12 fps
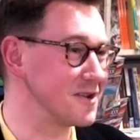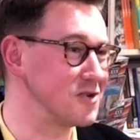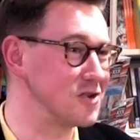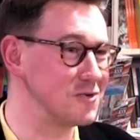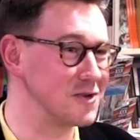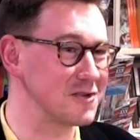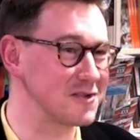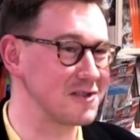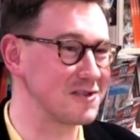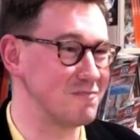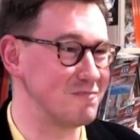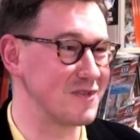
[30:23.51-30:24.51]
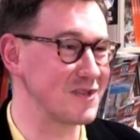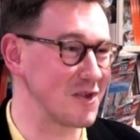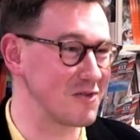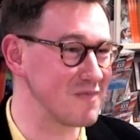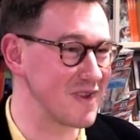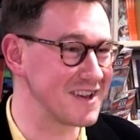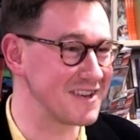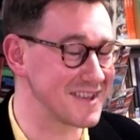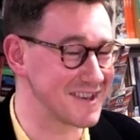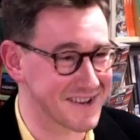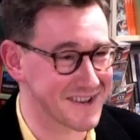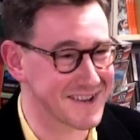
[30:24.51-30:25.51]
a nudist
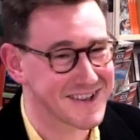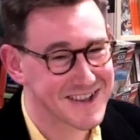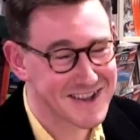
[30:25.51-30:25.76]
sunbather.